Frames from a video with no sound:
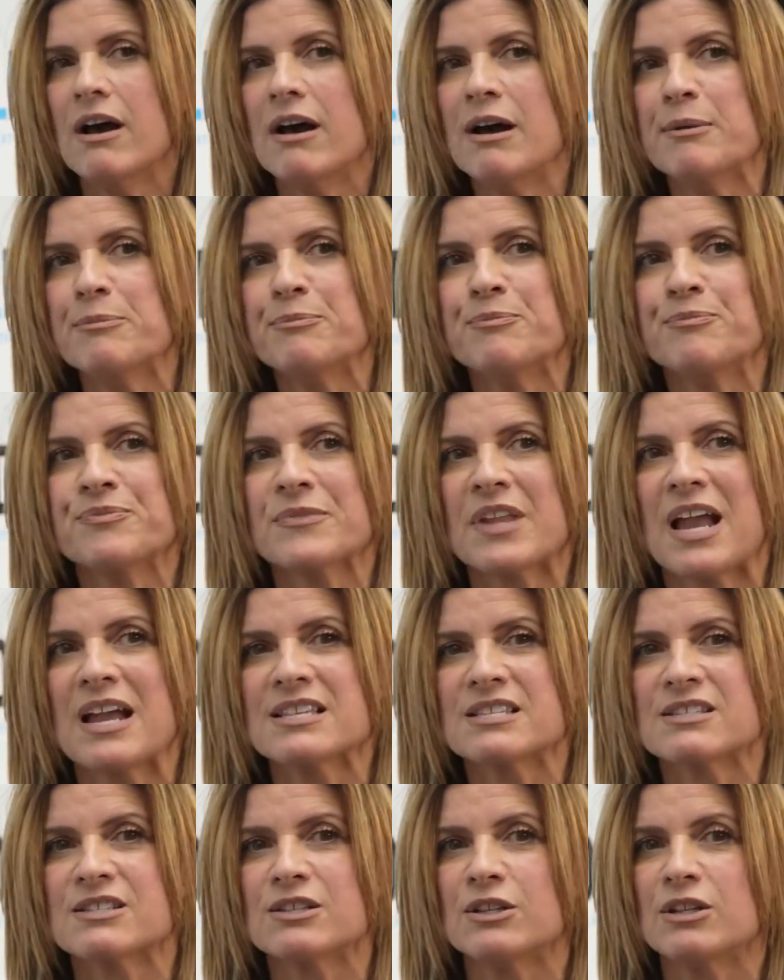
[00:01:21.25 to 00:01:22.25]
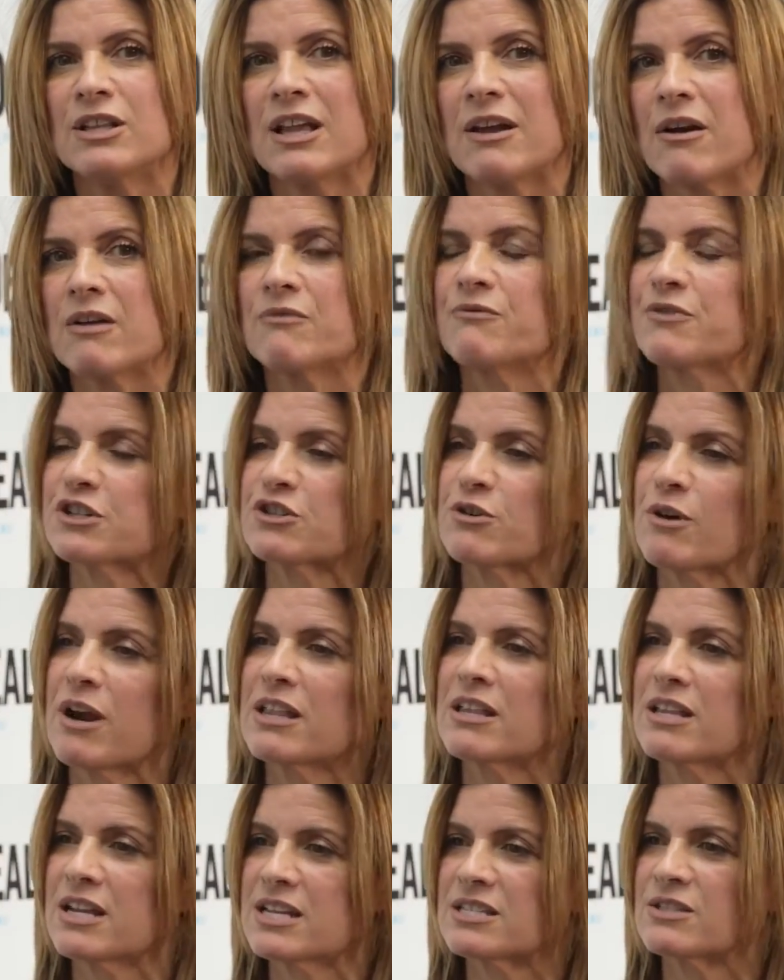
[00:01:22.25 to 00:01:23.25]
I still, on Fisher
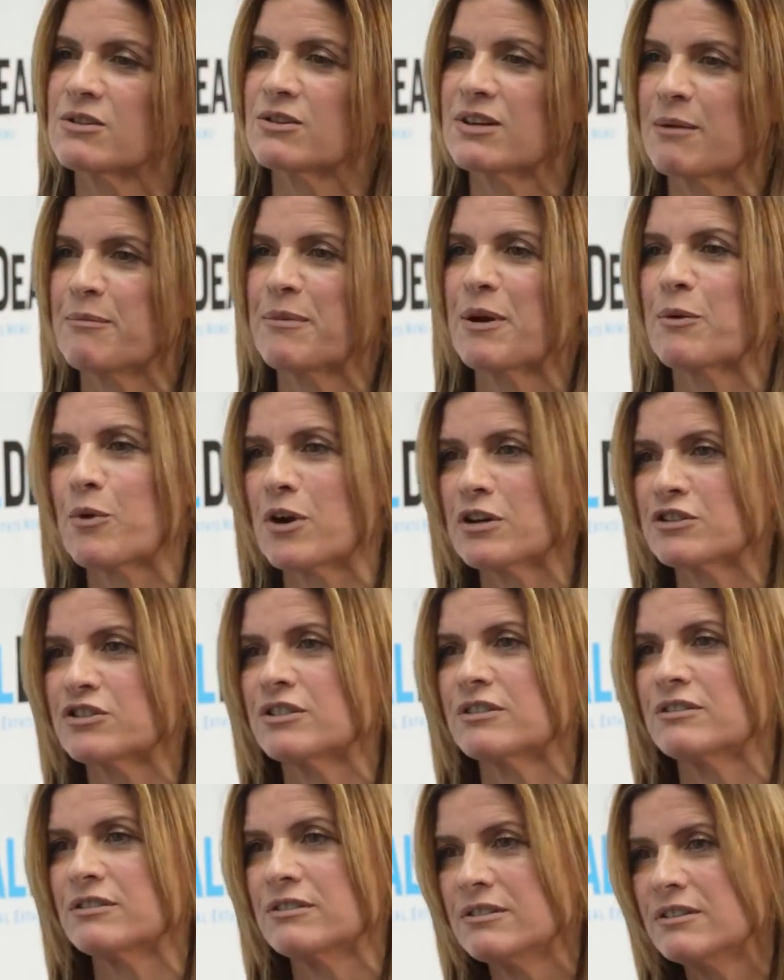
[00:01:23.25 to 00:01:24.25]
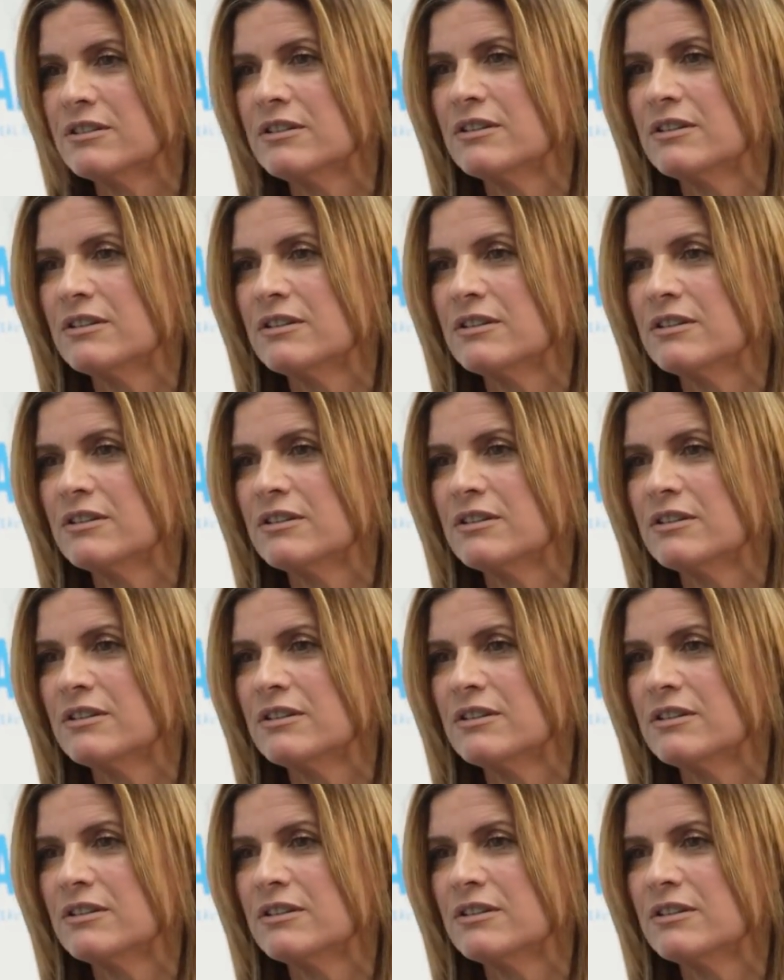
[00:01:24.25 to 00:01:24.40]
Island, I still get my Russian,